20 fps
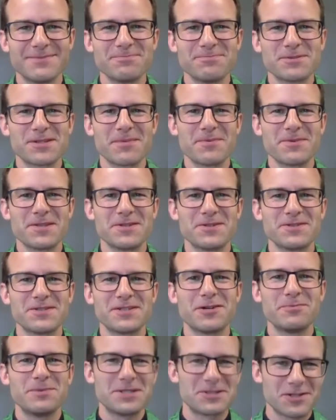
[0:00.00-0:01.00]
Some of those
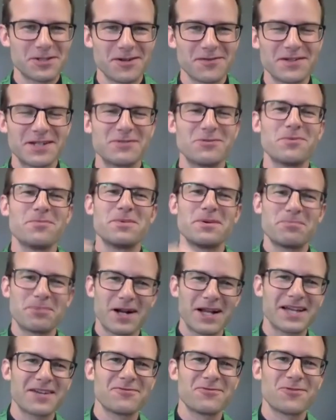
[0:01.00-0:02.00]
he'll be serving will be
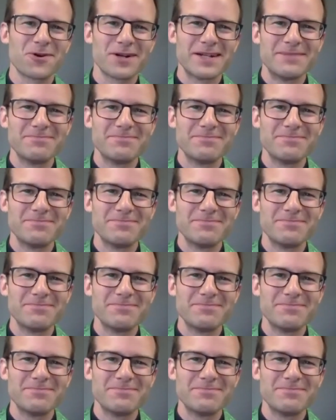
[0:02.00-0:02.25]
praying for